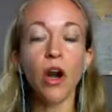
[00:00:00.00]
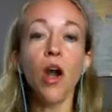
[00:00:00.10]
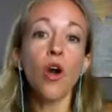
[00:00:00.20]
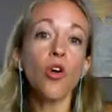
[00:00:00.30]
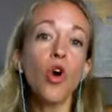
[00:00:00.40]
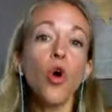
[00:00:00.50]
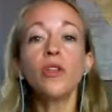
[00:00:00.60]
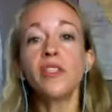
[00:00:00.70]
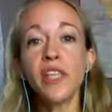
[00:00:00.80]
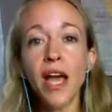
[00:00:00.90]
Our goal
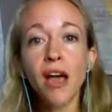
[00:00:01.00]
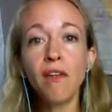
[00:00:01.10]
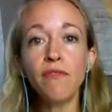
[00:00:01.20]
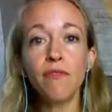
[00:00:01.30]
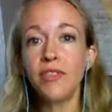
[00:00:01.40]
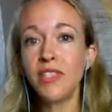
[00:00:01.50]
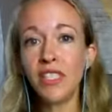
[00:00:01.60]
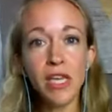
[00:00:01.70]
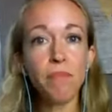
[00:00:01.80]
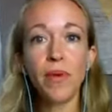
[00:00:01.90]
is to have
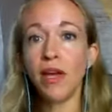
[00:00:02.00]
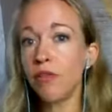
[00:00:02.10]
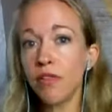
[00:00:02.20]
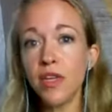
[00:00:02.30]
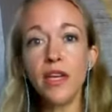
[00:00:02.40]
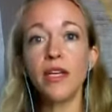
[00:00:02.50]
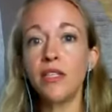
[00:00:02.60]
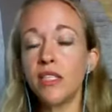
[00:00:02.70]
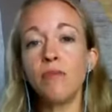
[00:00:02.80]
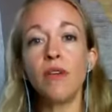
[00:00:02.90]
deep, healthy,
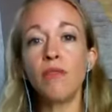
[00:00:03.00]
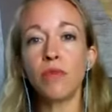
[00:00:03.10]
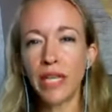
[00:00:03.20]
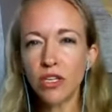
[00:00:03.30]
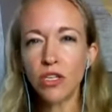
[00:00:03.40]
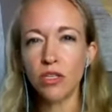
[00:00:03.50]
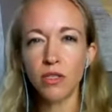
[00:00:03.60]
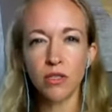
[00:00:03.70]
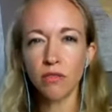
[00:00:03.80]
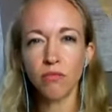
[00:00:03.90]
intimate
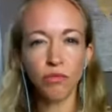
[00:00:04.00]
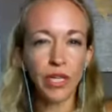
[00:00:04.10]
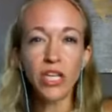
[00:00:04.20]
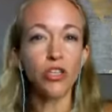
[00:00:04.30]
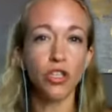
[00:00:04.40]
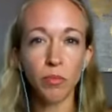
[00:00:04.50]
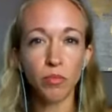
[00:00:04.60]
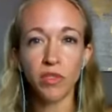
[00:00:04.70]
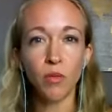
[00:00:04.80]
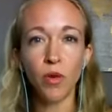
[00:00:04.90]
relationship with
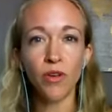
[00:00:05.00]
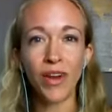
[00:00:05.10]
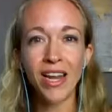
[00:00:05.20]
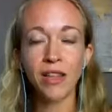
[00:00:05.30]
someone, right?